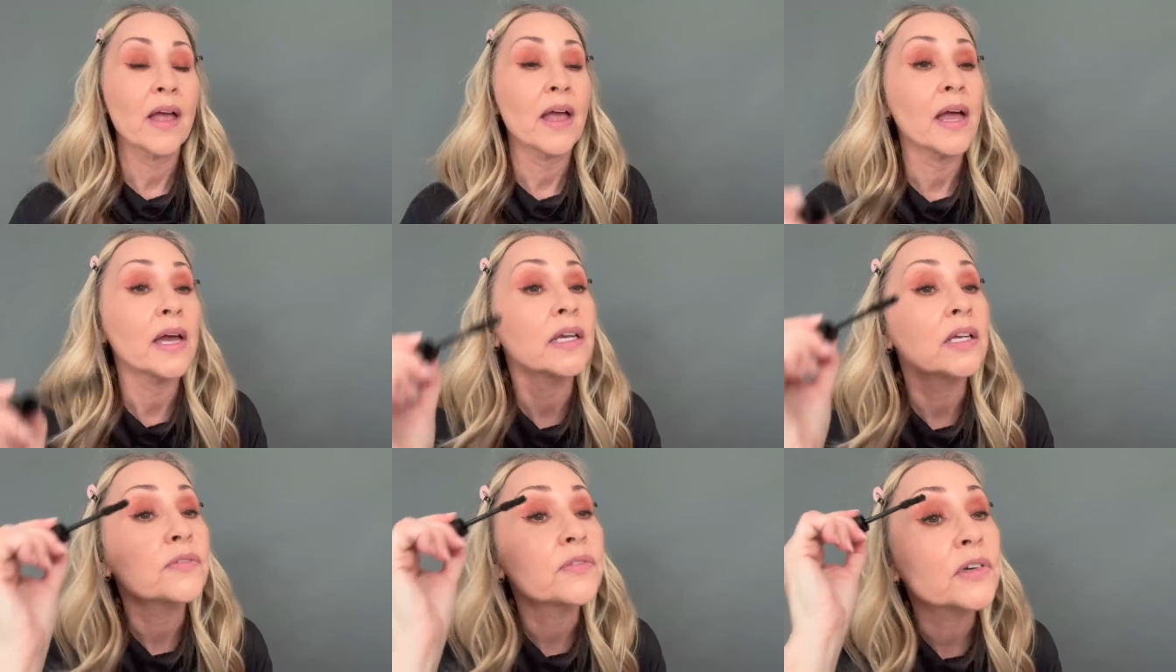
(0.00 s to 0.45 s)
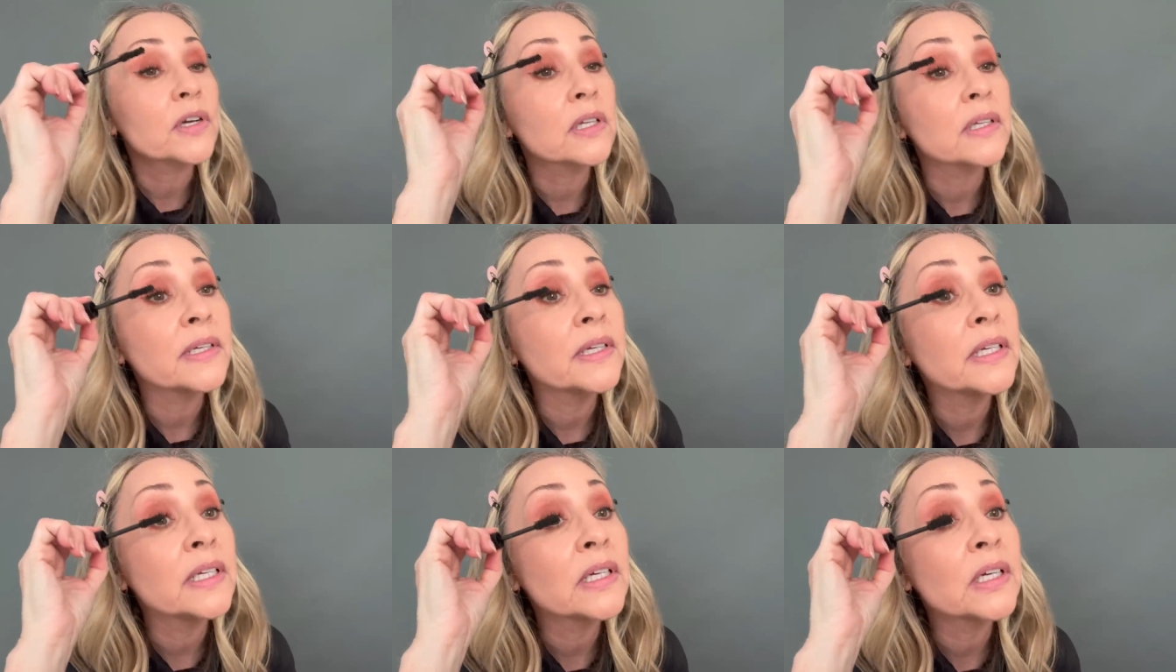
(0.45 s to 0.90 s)
And if
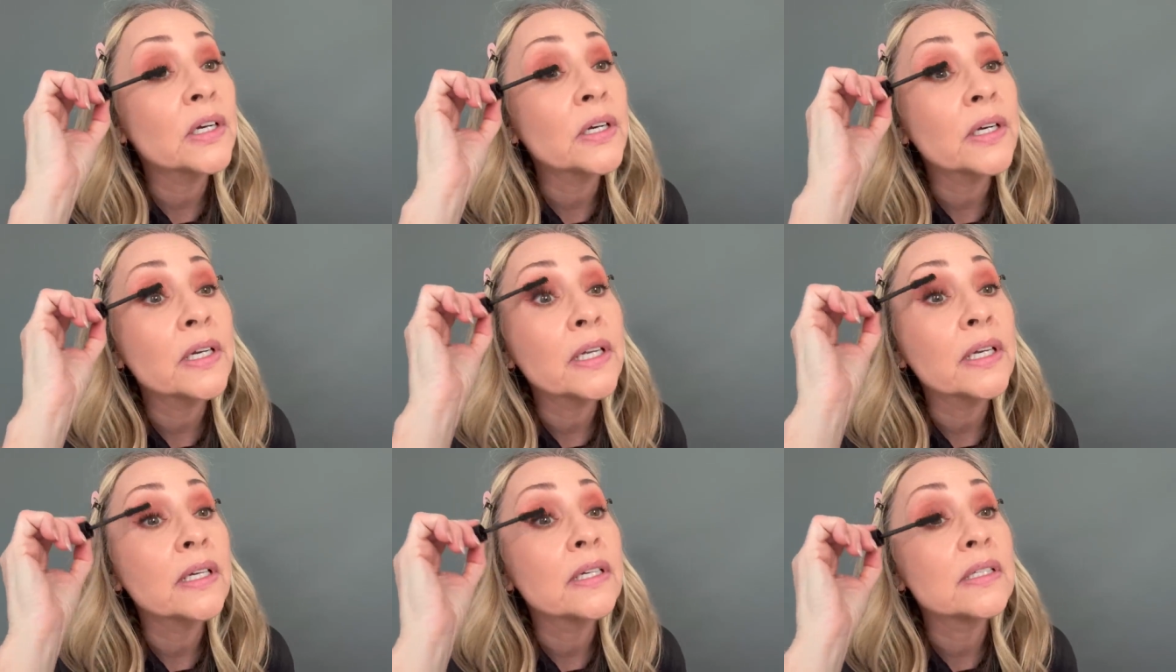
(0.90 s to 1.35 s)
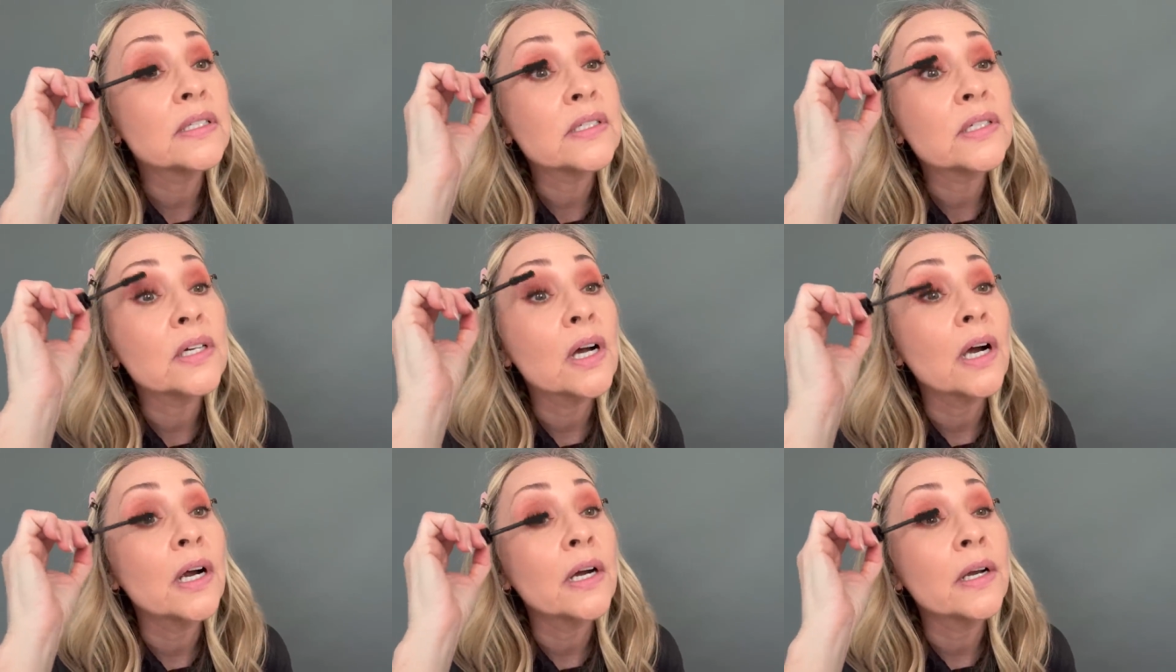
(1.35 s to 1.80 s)
clean
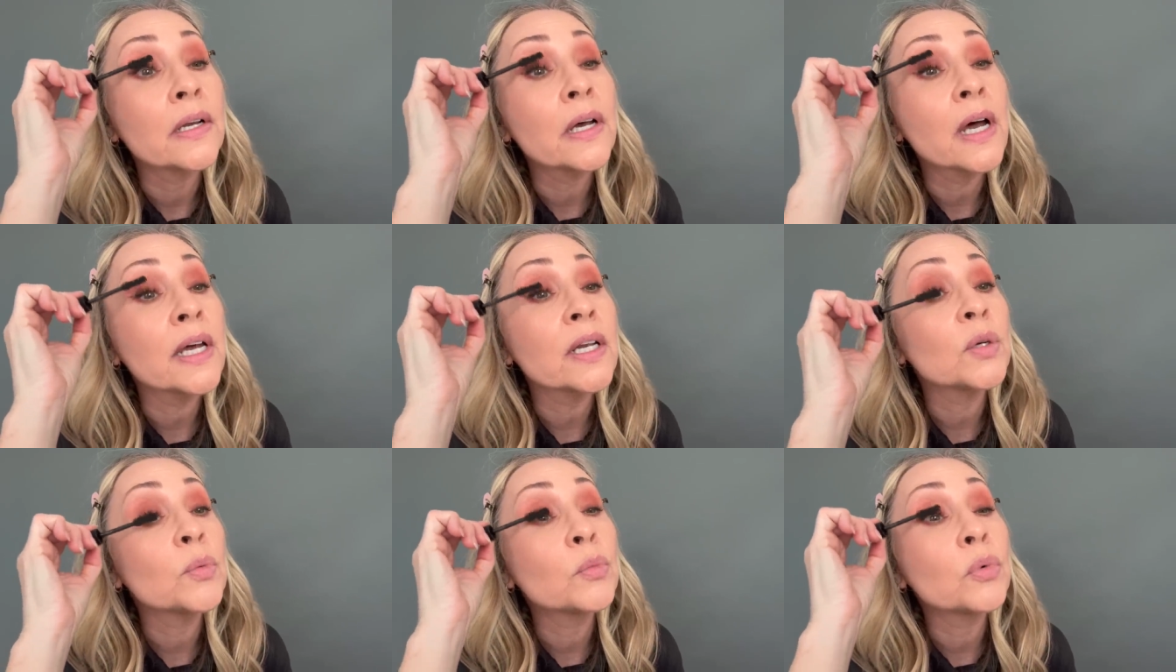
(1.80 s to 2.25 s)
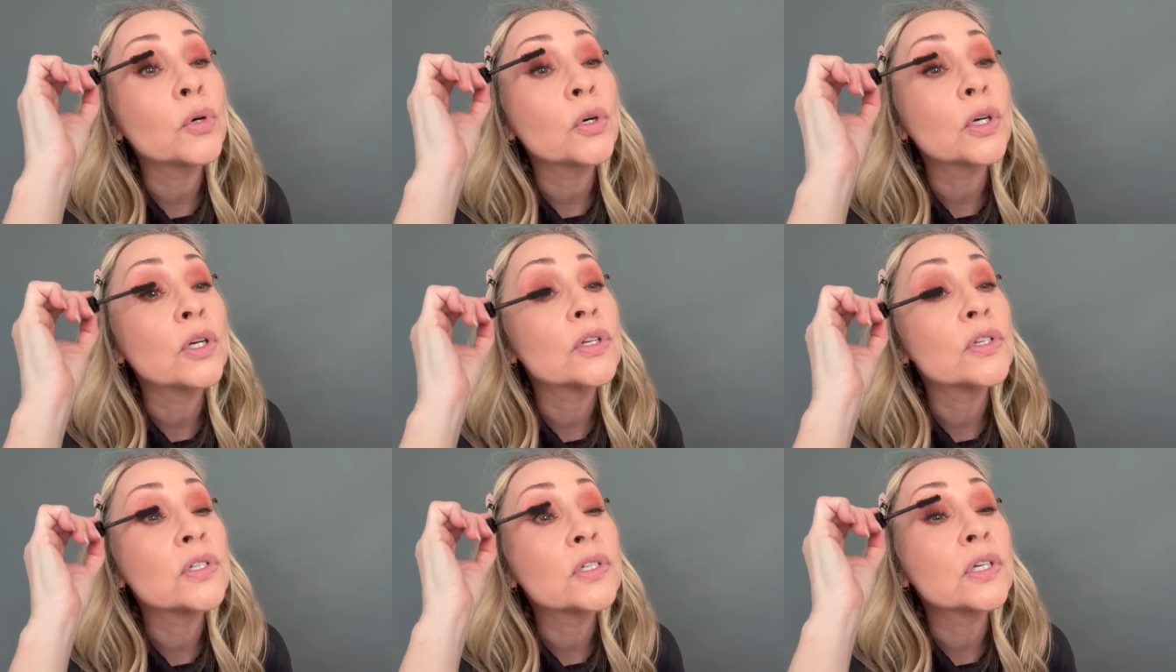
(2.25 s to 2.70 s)
ingredients are not
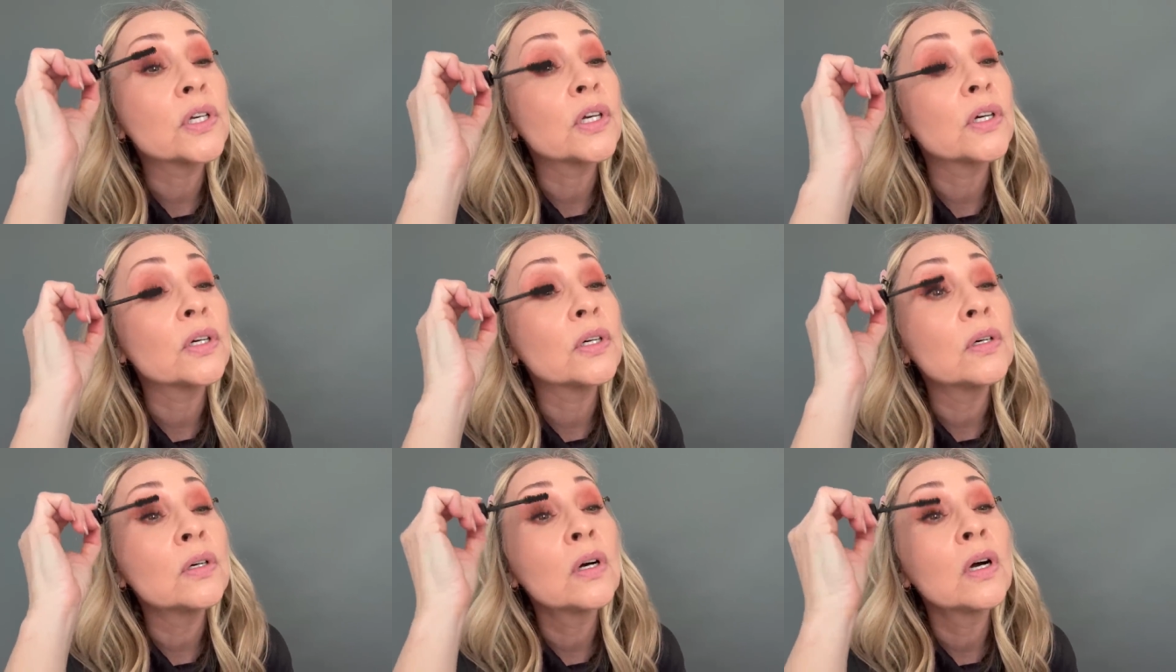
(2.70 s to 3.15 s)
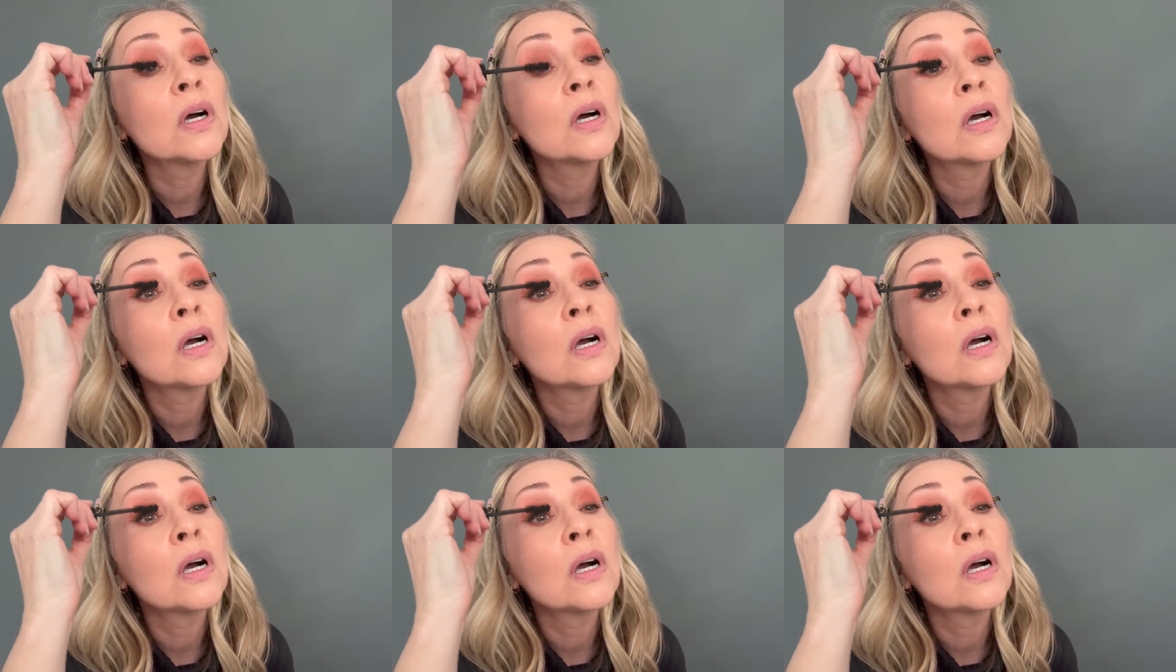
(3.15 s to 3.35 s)
important to you,